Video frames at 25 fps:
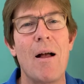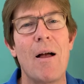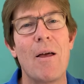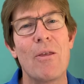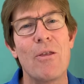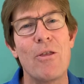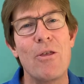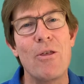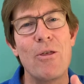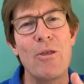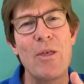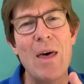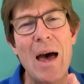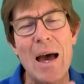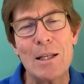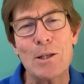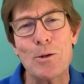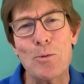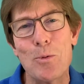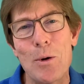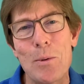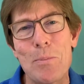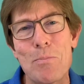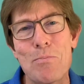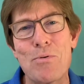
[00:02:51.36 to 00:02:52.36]

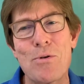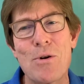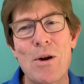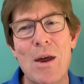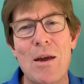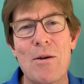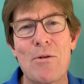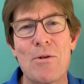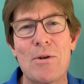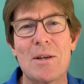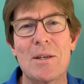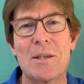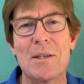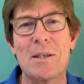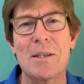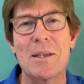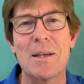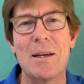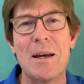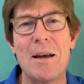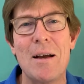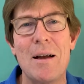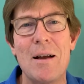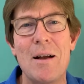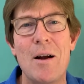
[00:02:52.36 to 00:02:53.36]
That's what prayer is.
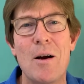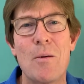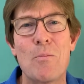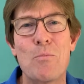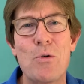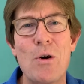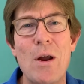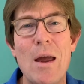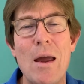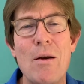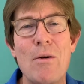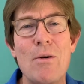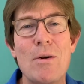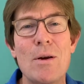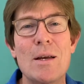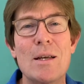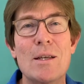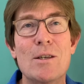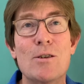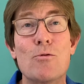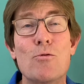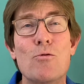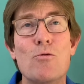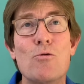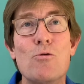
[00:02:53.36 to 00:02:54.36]
Prayer
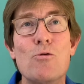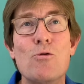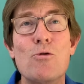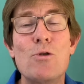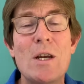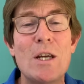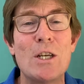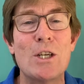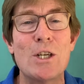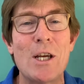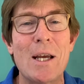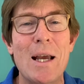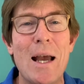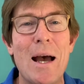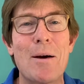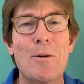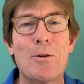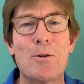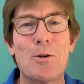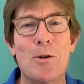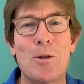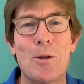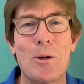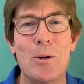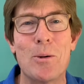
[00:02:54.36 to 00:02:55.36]
is reaching out
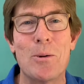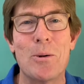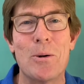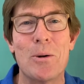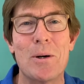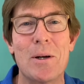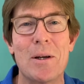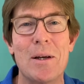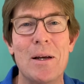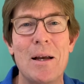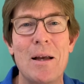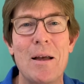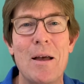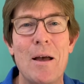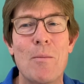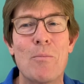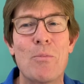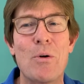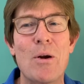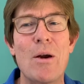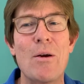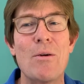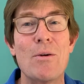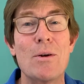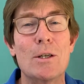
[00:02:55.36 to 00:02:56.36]
to the Lord.
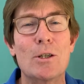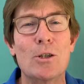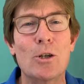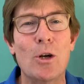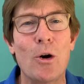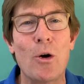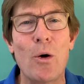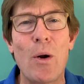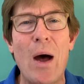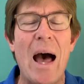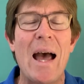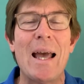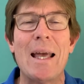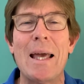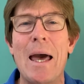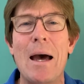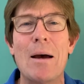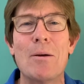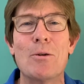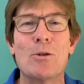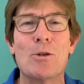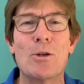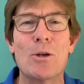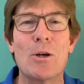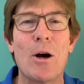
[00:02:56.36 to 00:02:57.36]
Prayer is crying
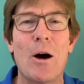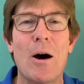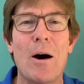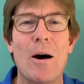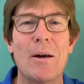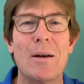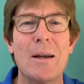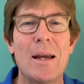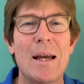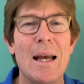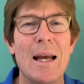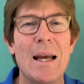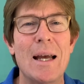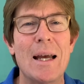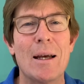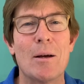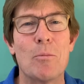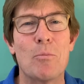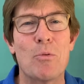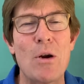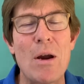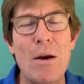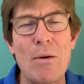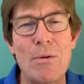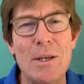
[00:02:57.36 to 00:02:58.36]
out to God
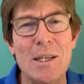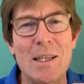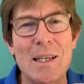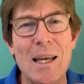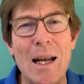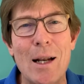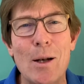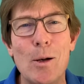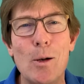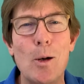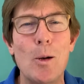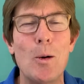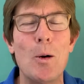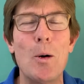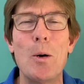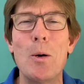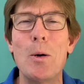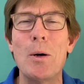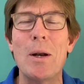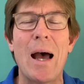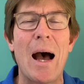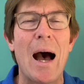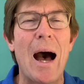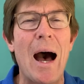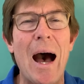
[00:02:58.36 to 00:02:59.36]
Prayer is saying,
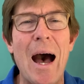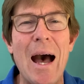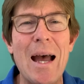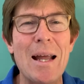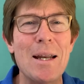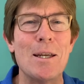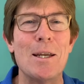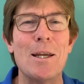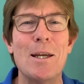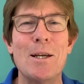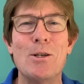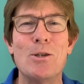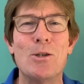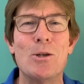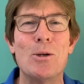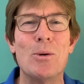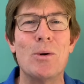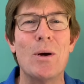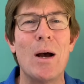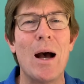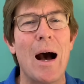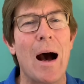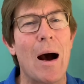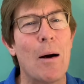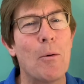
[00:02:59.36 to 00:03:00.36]
Lord, I need
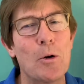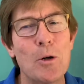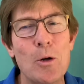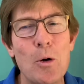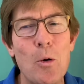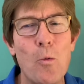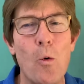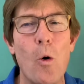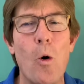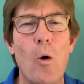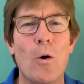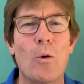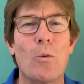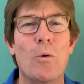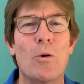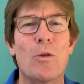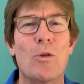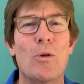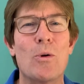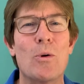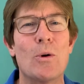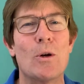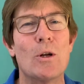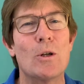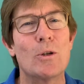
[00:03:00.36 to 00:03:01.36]
you. I want to walk with
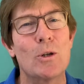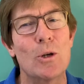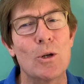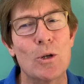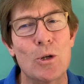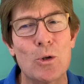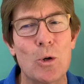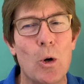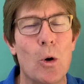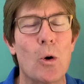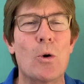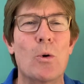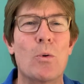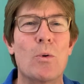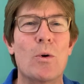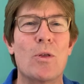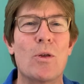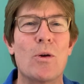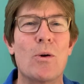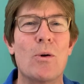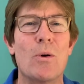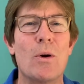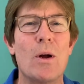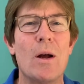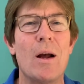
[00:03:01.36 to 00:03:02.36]
you, to talk with
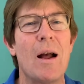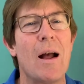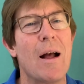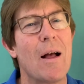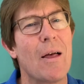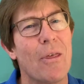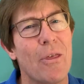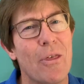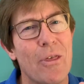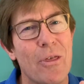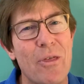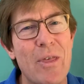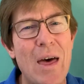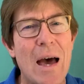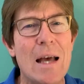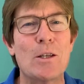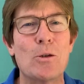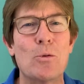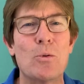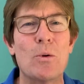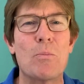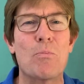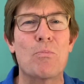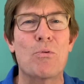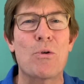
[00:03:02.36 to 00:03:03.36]
you. That's
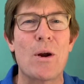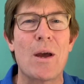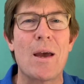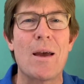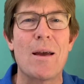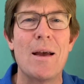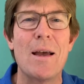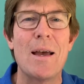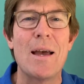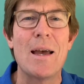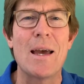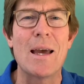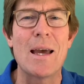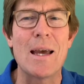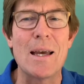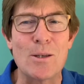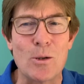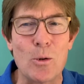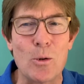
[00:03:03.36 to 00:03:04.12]
what prayer is